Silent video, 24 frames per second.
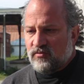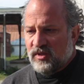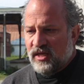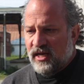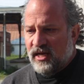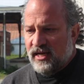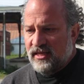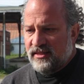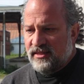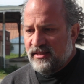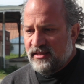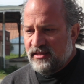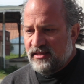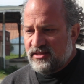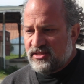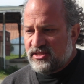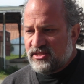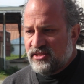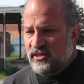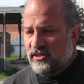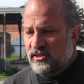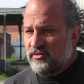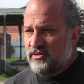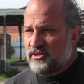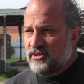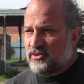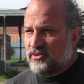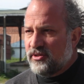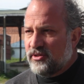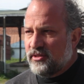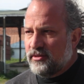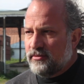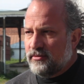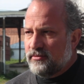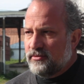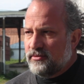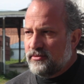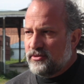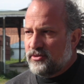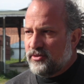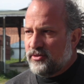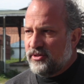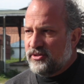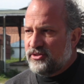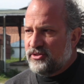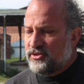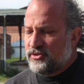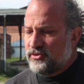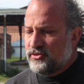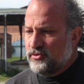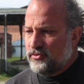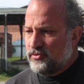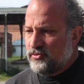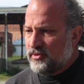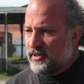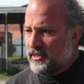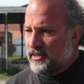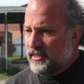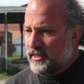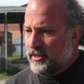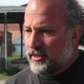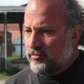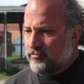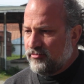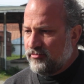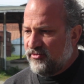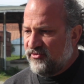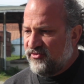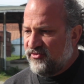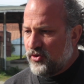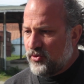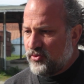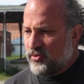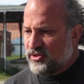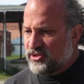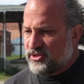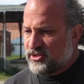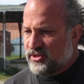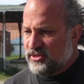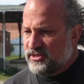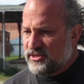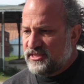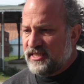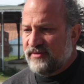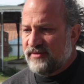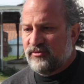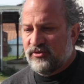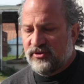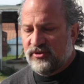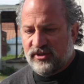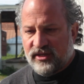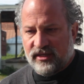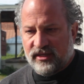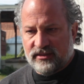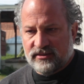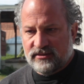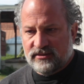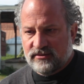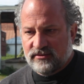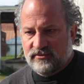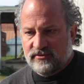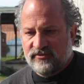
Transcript: I think the distillery is going to focus on several things.